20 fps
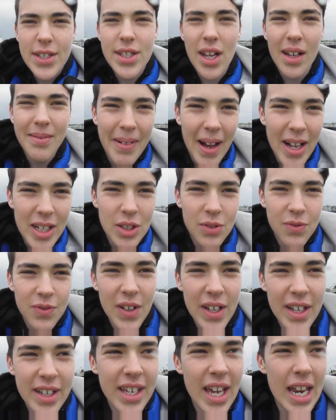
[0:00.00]
so much
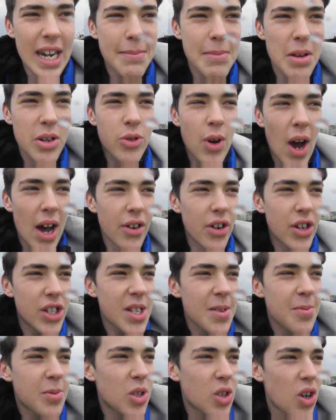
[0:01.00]
for getting me to 100
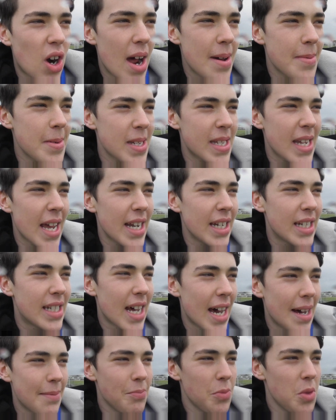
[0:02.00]
subscribers. And
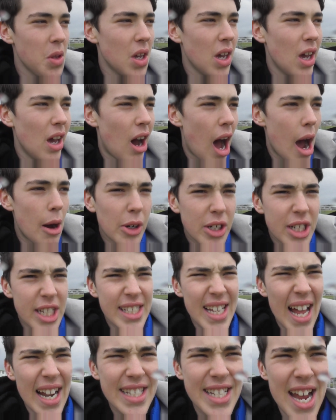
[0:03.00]
um, I want to
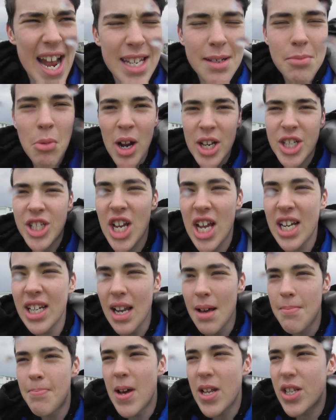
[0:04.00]
start changing my
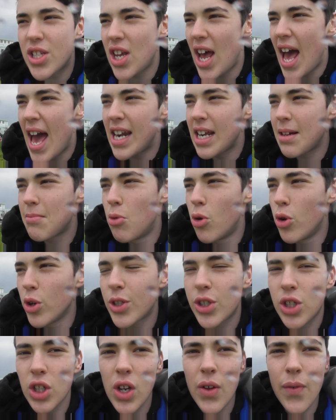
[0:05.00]
channel a bit to adding
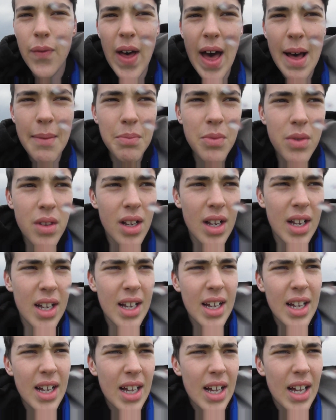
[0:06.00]
more sort of,
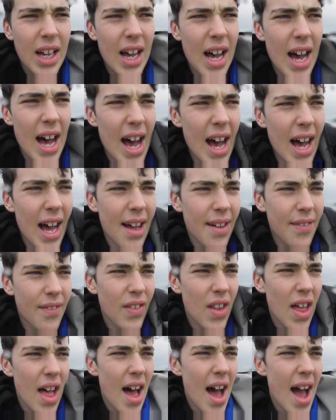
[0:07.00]
um,
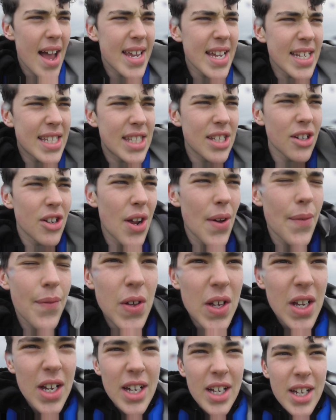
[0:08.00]
uh, I guess, sort of.
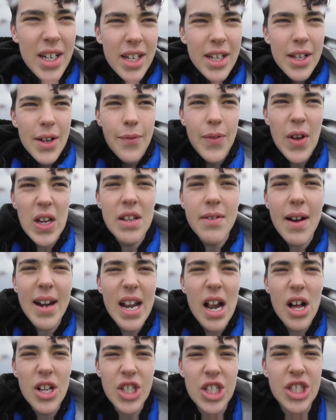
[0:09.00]
If
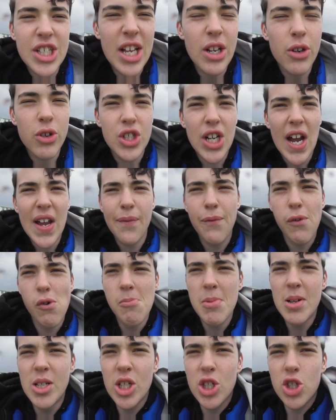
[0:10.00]
anyone knows the channel J
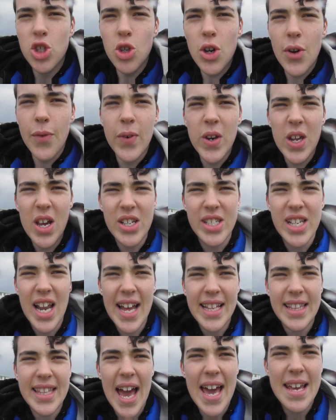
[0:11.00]
Foreman, just sort of videos
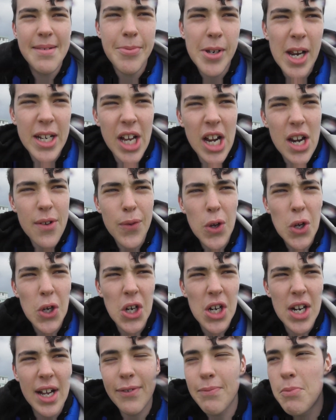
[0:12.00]
like that. But I don't have a
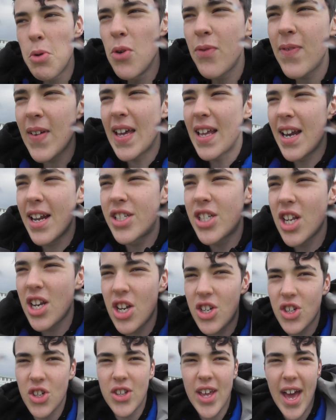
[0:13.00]
good enough movie editor
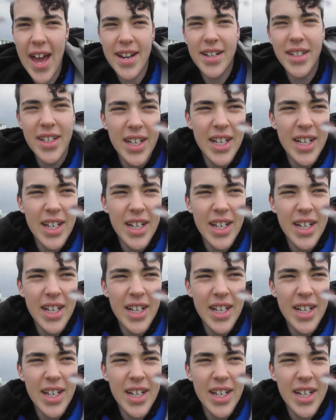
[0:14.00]
to do that.